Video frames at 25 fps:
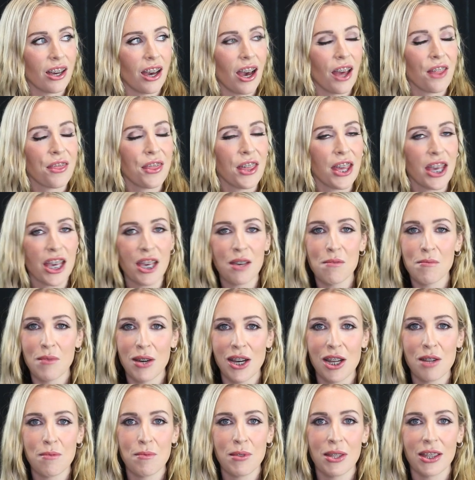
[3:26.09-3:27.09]
I think it
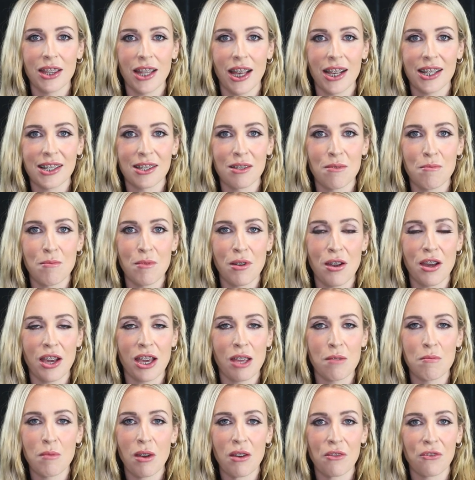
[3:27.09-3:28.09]
might have been
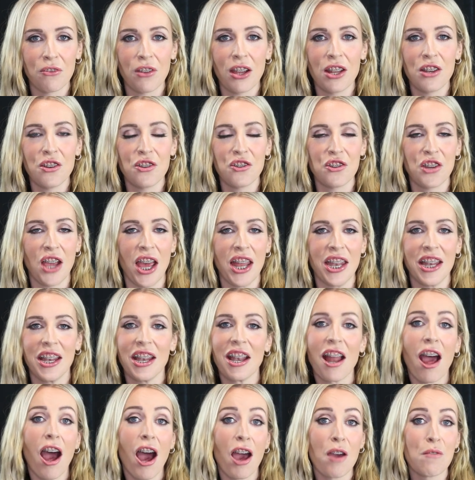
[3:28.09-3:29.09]
Luxembourg, and my friend Shannon
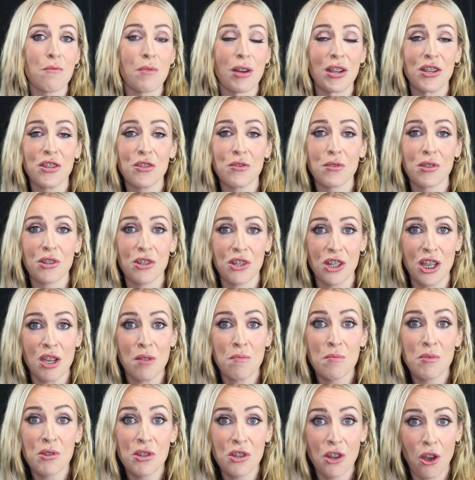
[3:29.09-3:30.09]
and I went to a
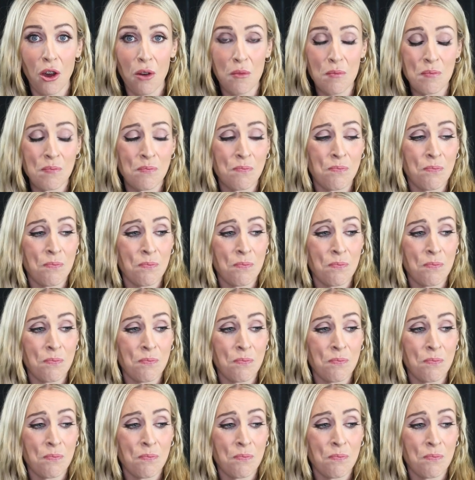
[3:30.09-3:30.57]
chip shop.